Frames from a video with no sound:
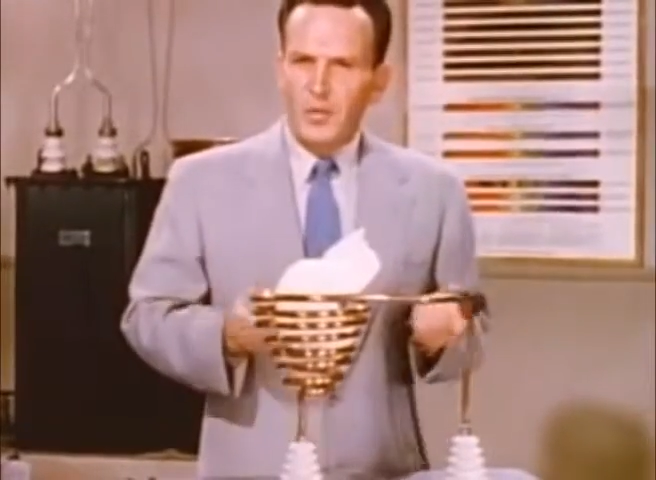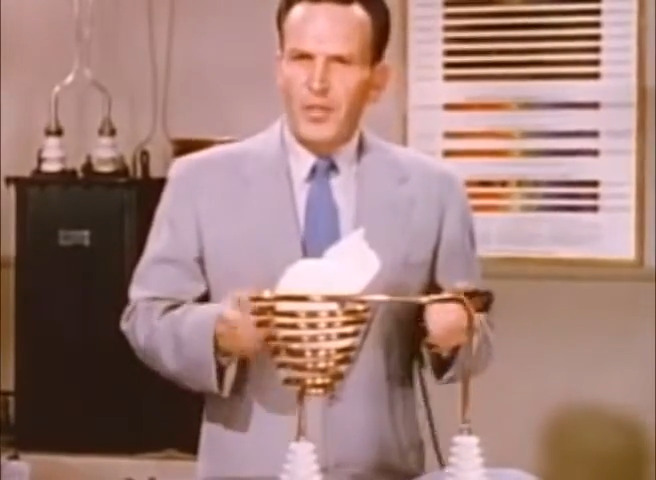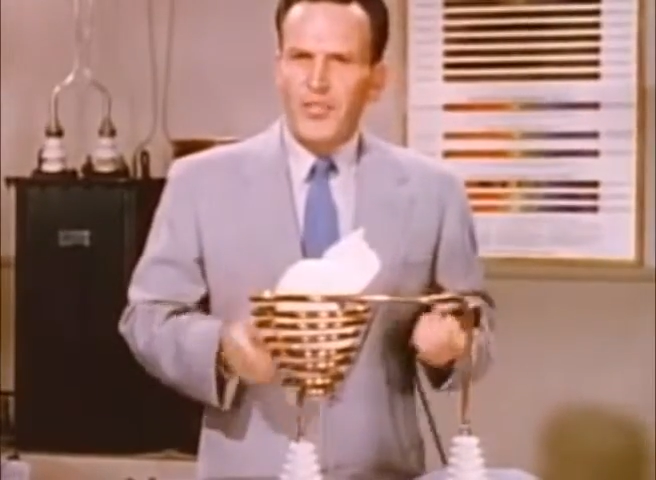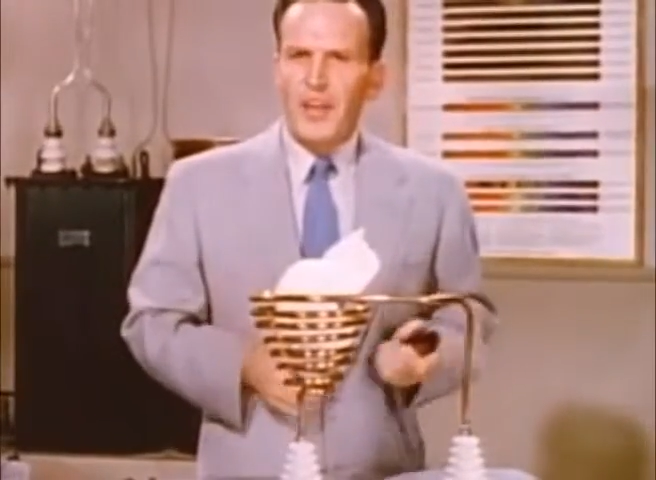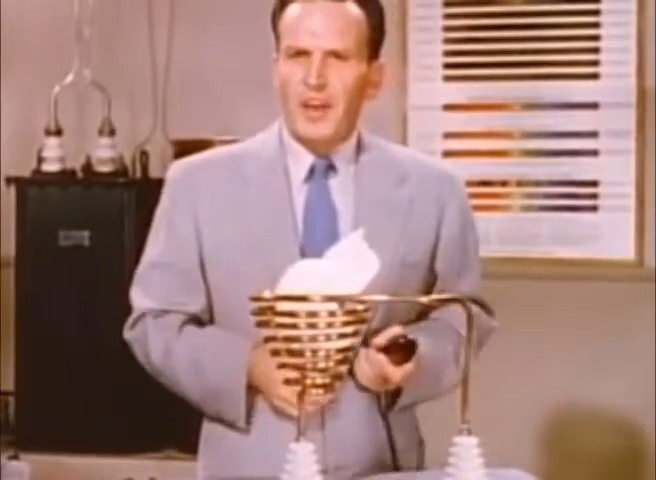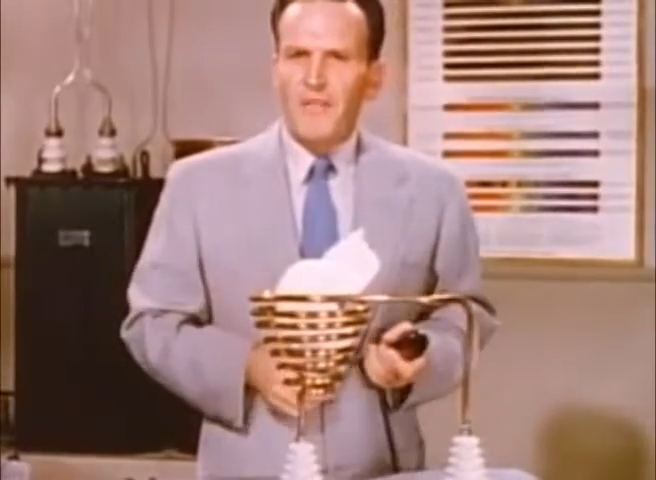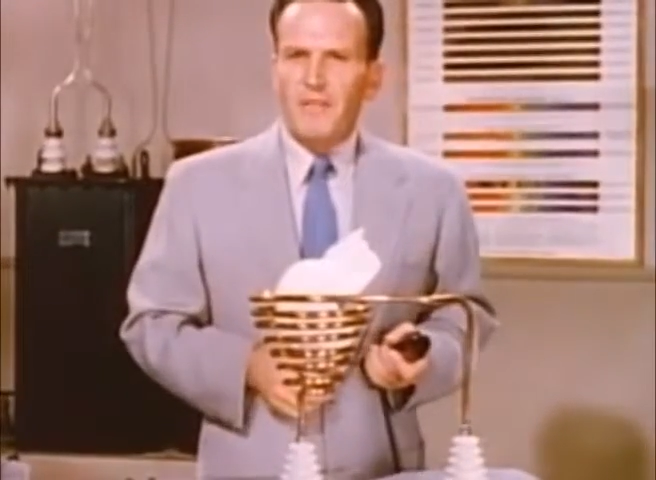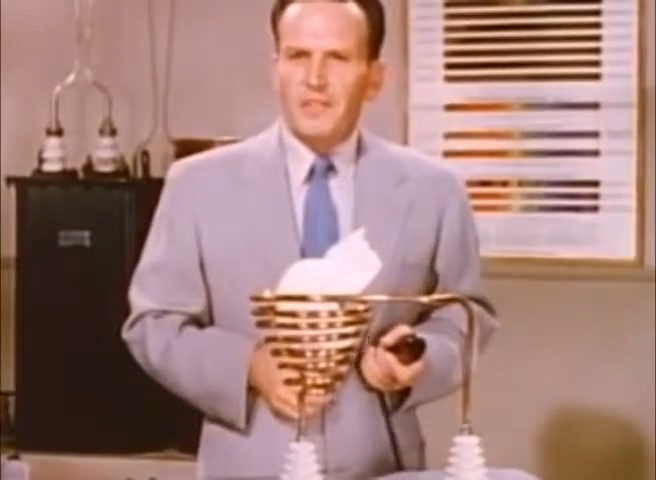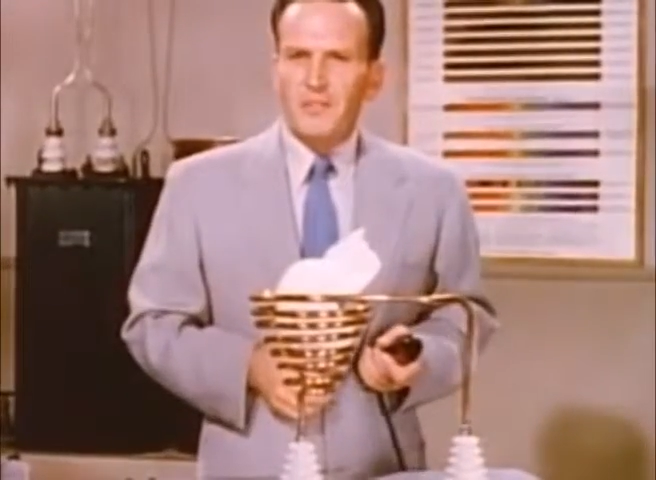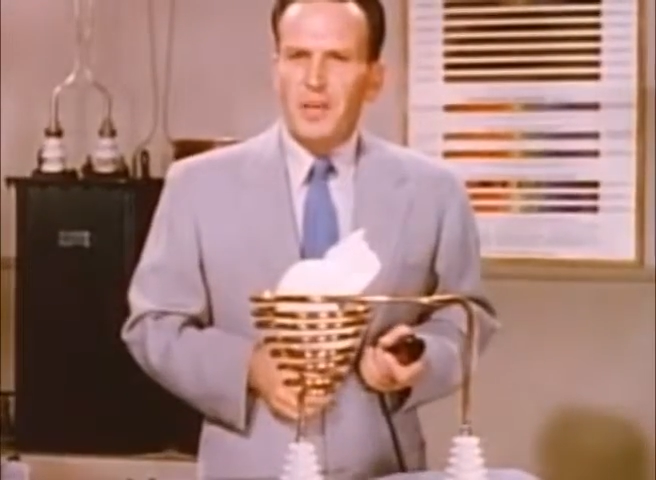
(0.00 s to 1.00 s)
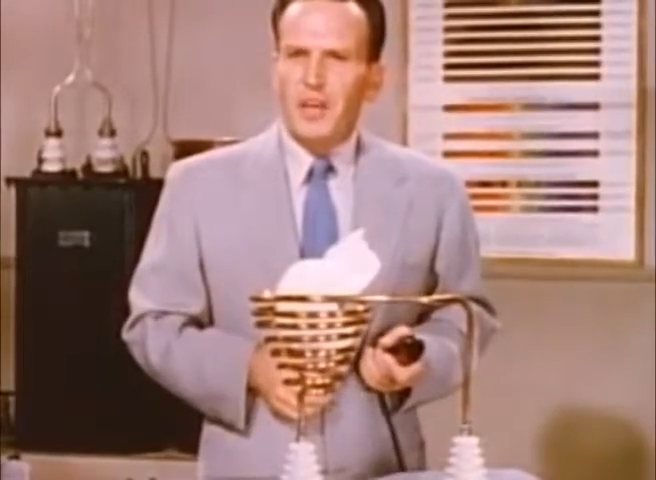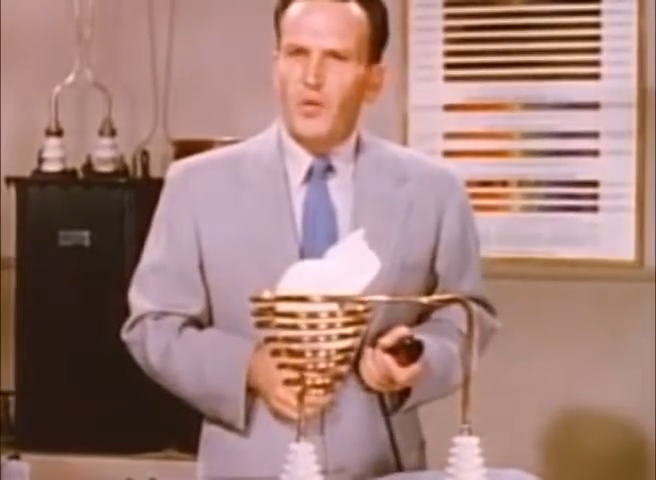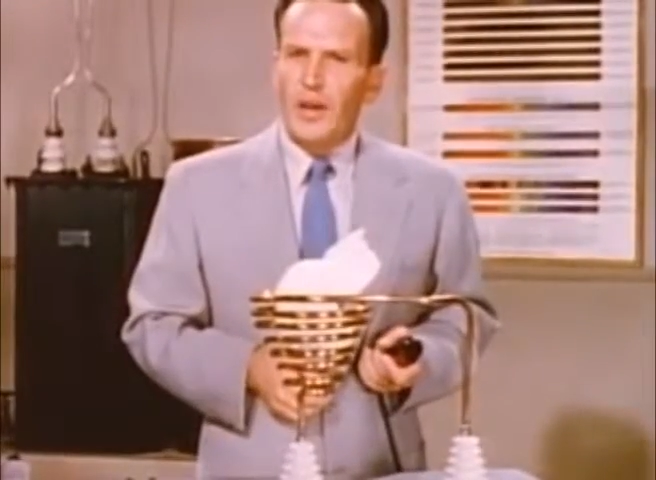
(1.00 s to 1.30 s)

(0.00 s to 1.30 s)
that we think of as being